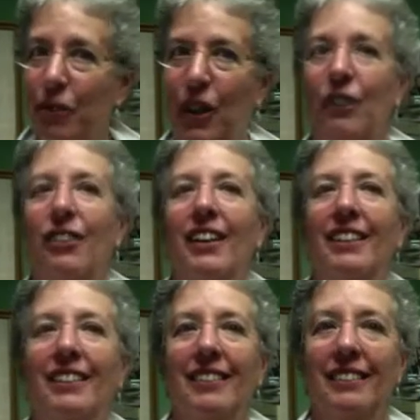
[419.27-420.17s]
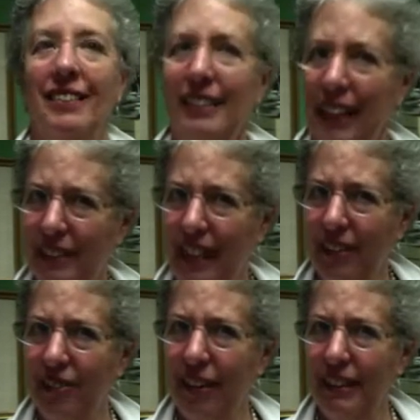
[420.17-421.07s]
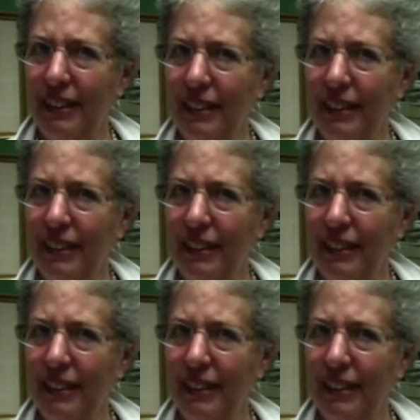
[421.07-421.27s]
Perfect. Does that sound right to